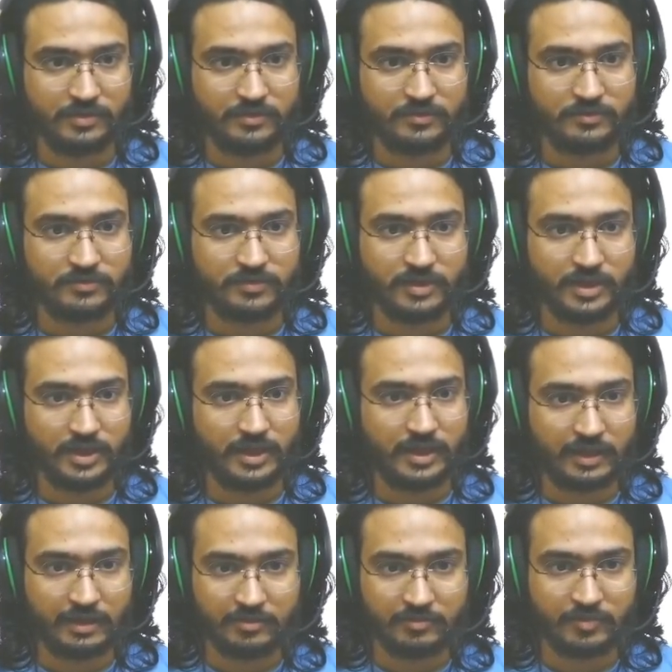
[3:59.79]
string, and I
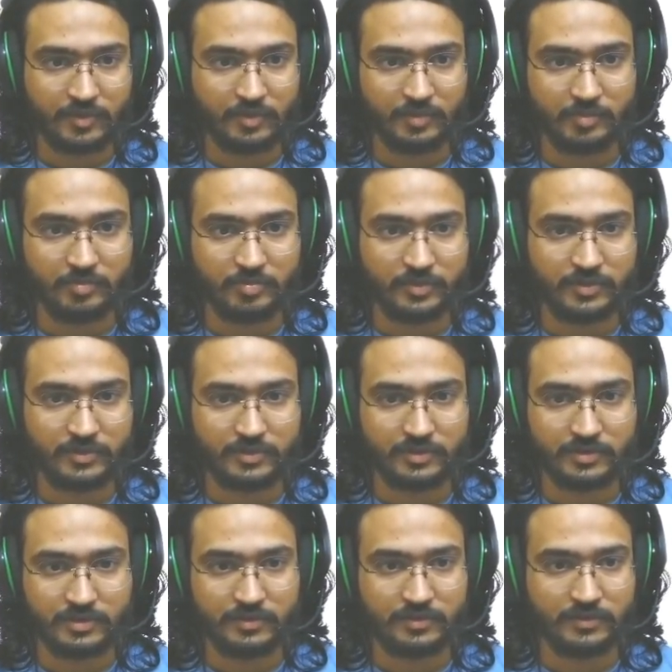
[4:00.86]
can probably put
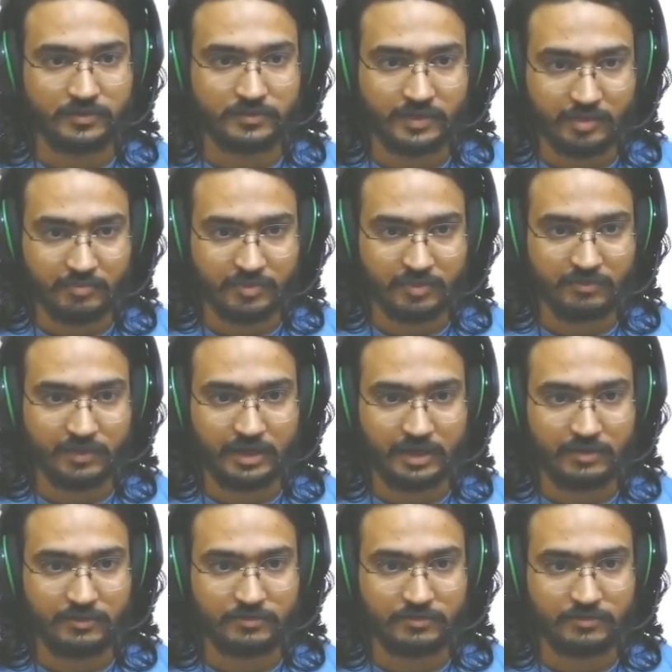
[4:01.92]
a sample value